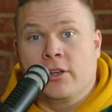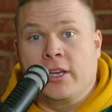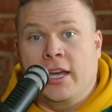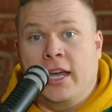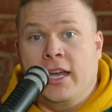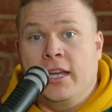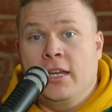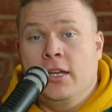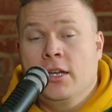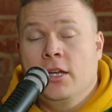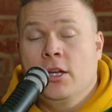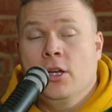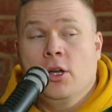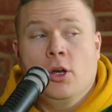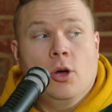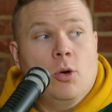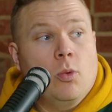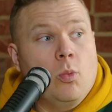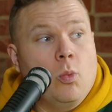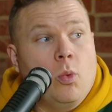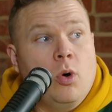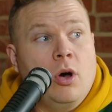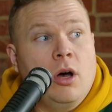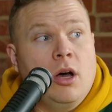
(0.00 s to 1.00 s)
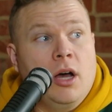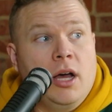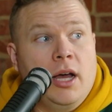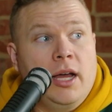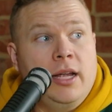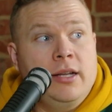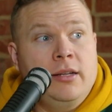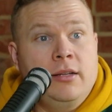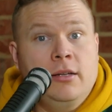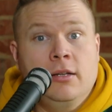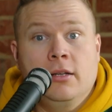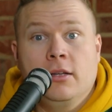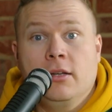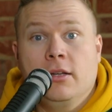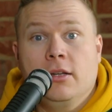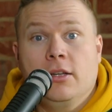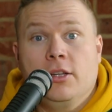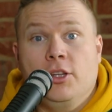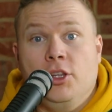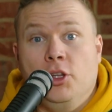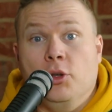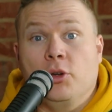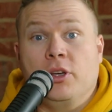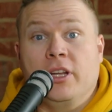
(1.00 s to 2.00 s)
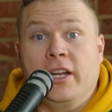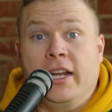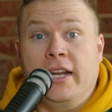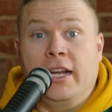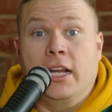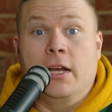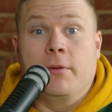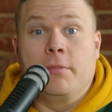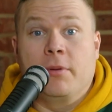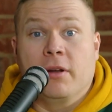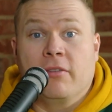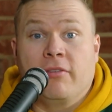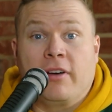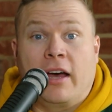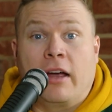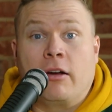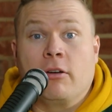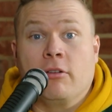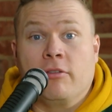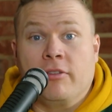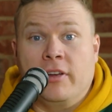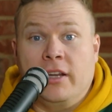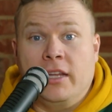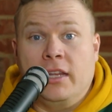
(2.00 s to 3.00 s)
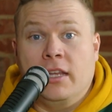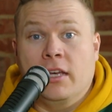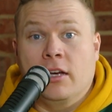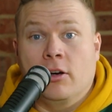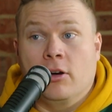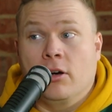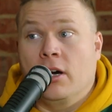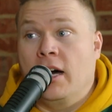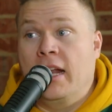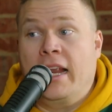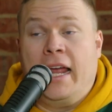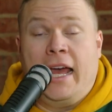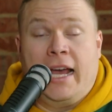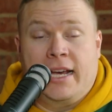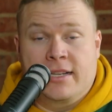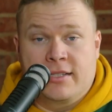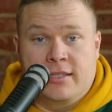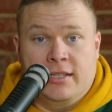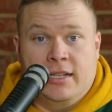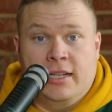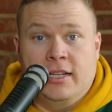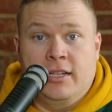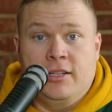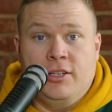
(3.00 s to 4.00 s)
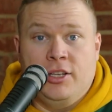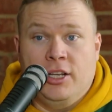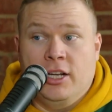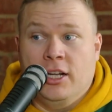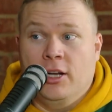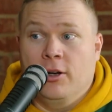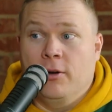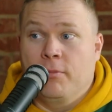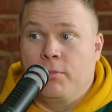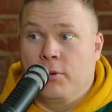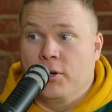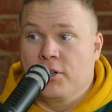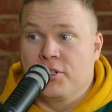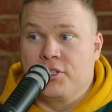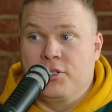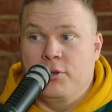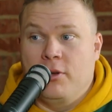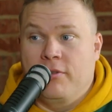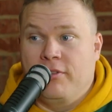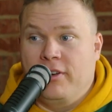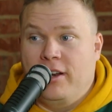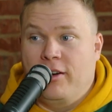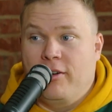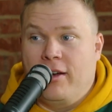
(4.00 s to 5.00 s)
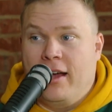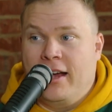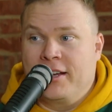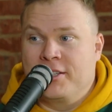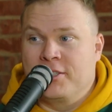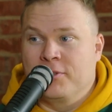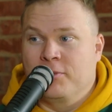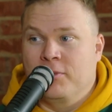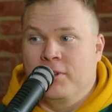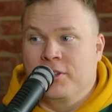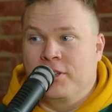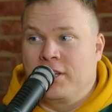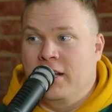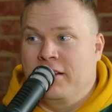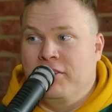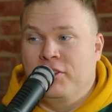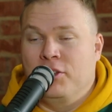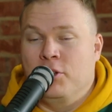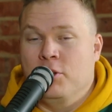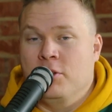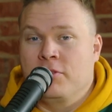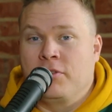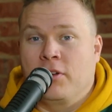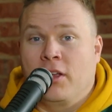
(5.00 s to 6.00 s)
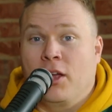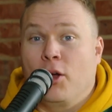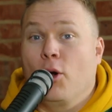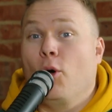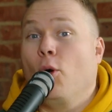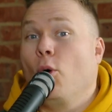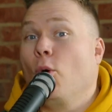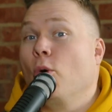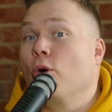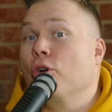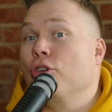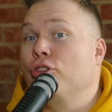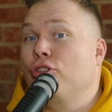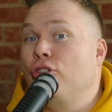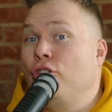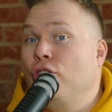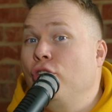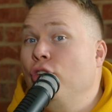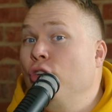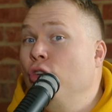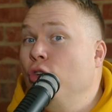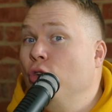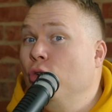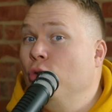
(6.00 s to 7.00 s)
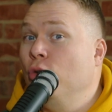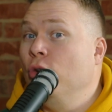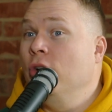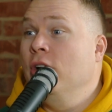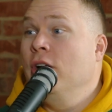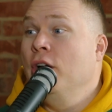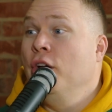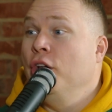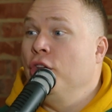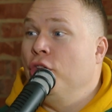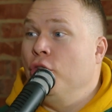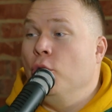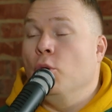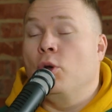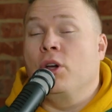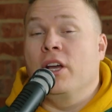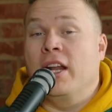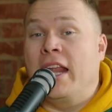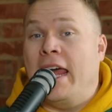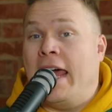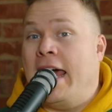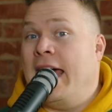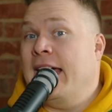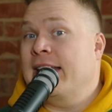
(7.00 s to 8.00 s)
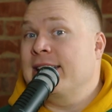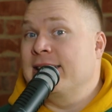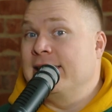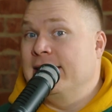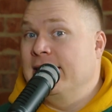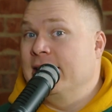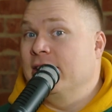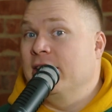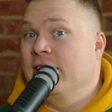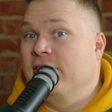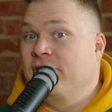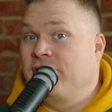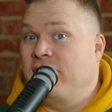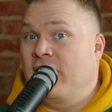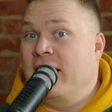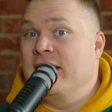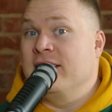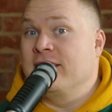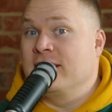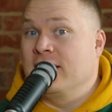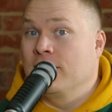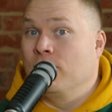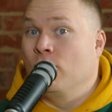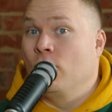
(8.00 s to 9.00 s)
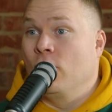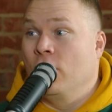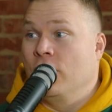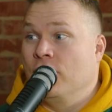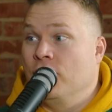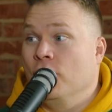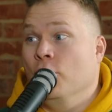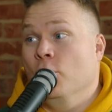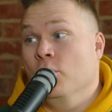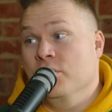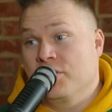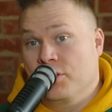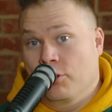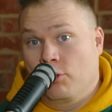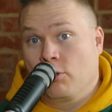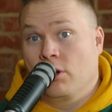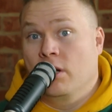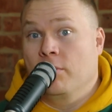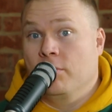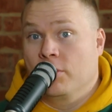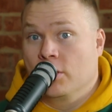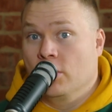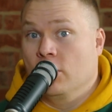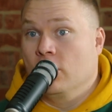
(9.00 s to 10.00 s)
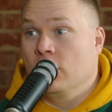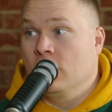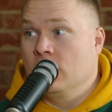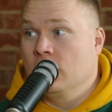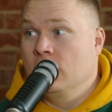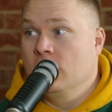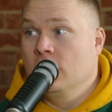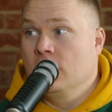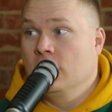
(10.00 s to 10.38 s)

Okay. One, you could end up in a viral video on accident. A person you have an interaction with could have a huge following. Or two, you could accidentally fight someone who's a criminal.